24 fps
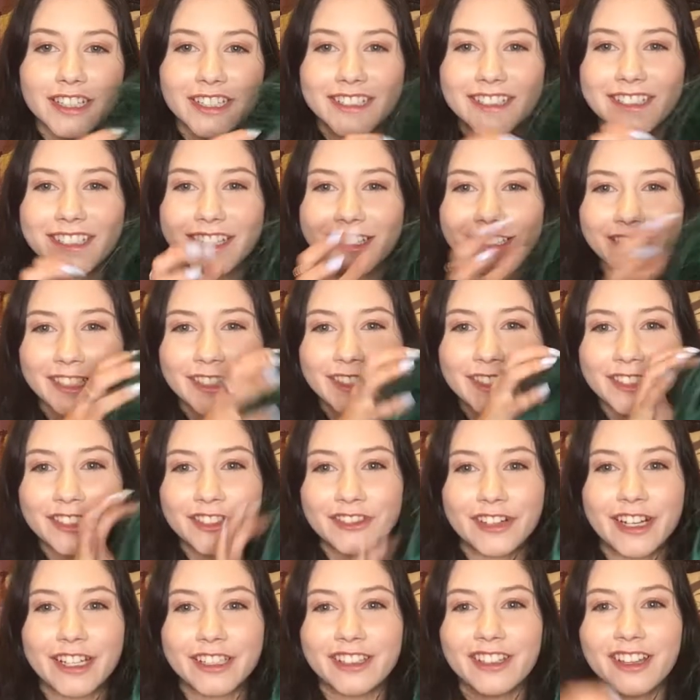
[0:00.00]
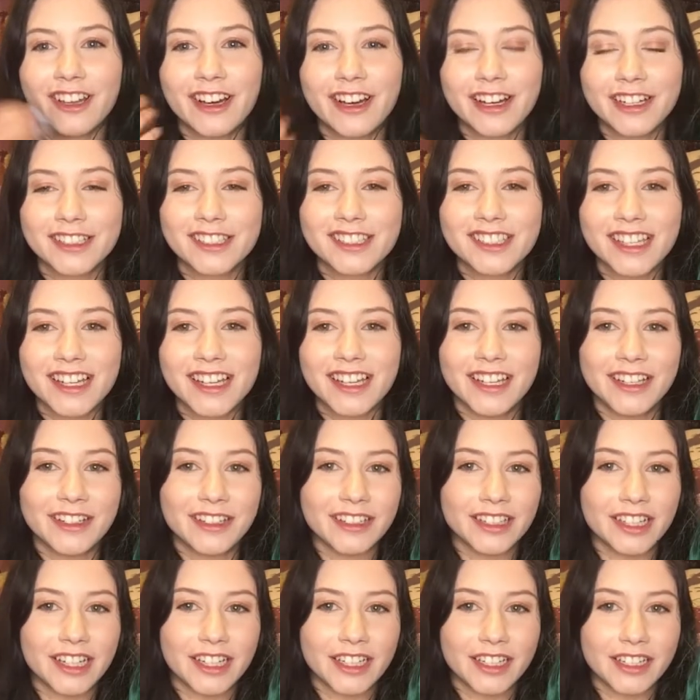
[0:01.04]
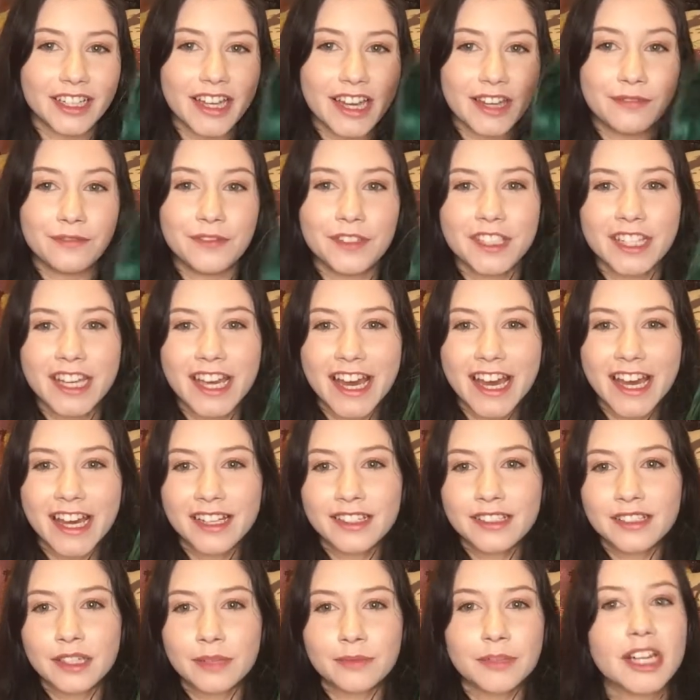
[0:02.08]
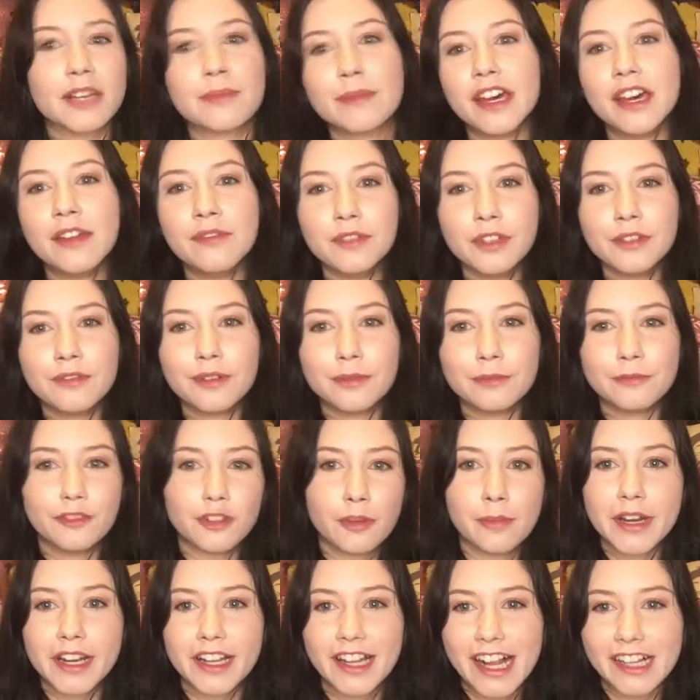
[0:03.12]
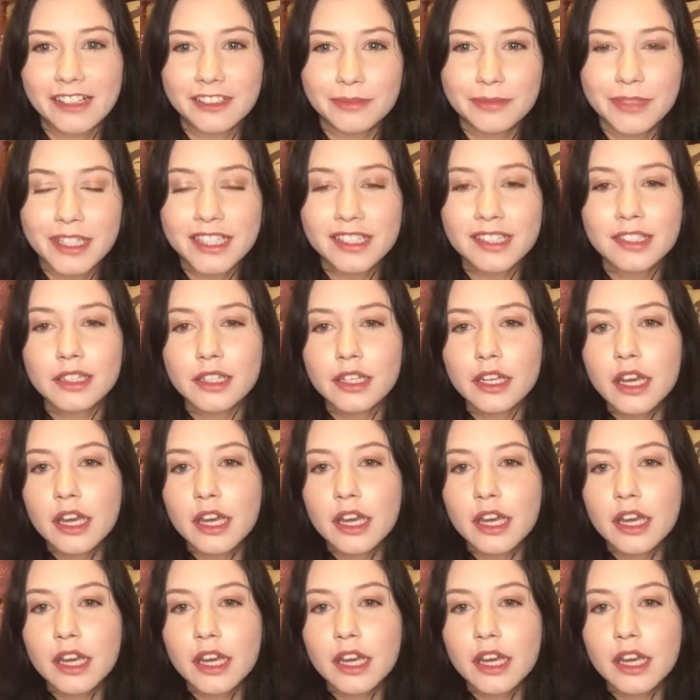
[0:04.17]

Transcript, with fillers: into like the dreadlocks that uh, Envy has. I'm talking about Envy from Full Metal Alchemist.